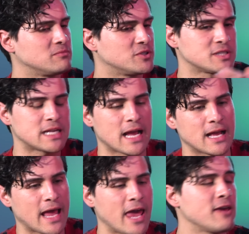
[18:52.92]
just
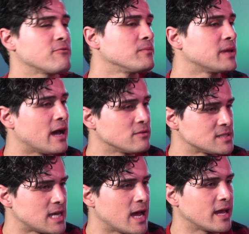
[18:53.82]
hate from the
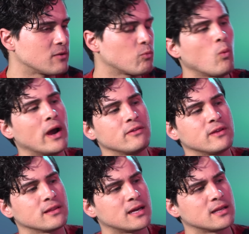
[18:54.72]
outside. Why do you
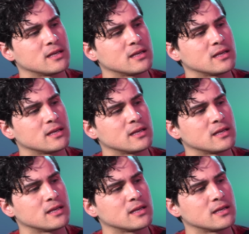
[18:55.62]
think that